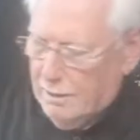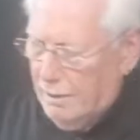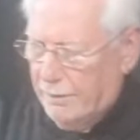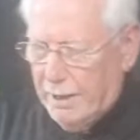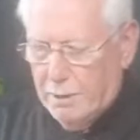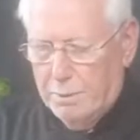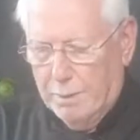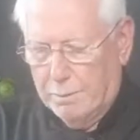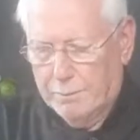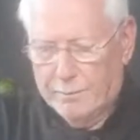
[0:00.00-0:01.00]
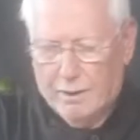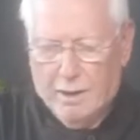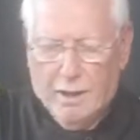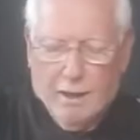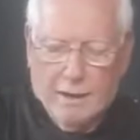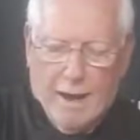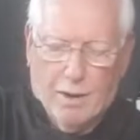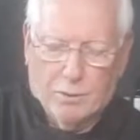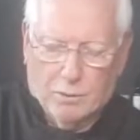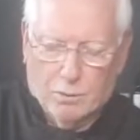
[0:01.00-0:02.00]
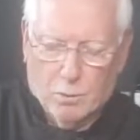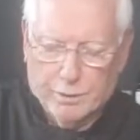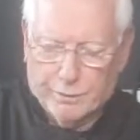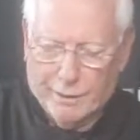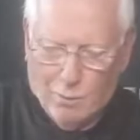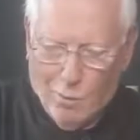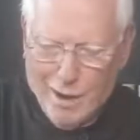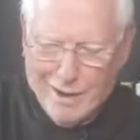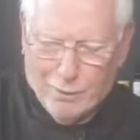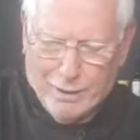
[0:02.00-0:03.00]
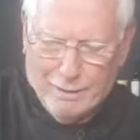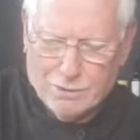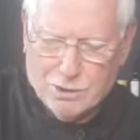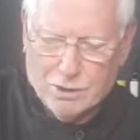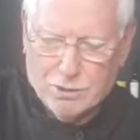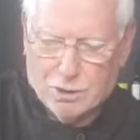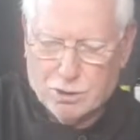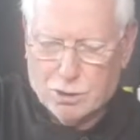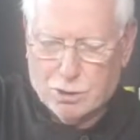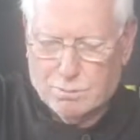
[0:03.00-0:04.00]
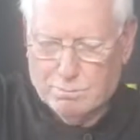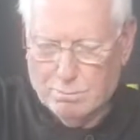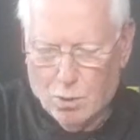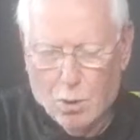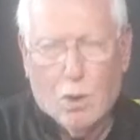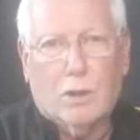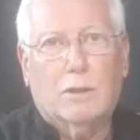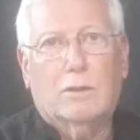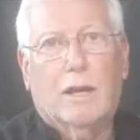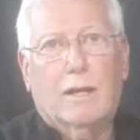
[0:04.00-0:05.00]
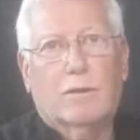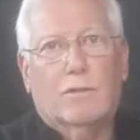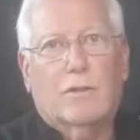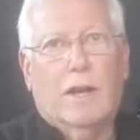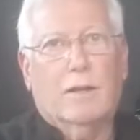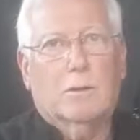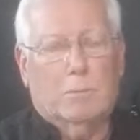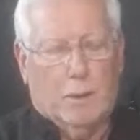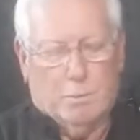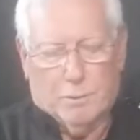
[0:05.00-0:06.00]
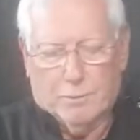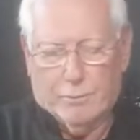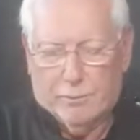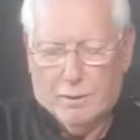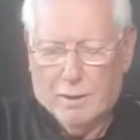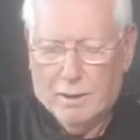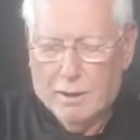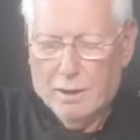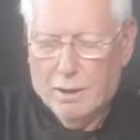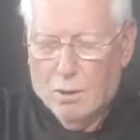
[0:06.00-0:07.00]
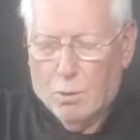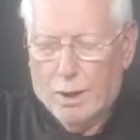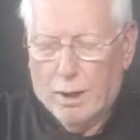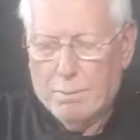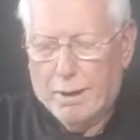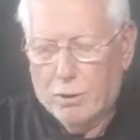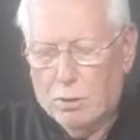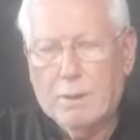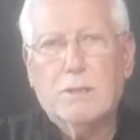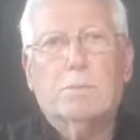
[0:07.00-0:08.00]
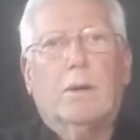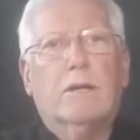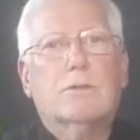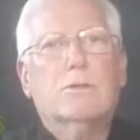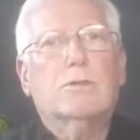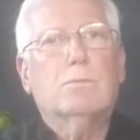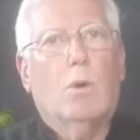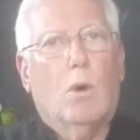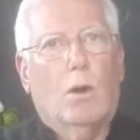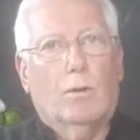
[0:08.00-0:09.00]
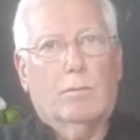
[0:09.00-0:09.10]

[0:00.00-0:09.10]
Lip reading: cayenne pepper. Now, you're wondering, why do I have such a small container of cayenne pepper? Well, I buy all my spices small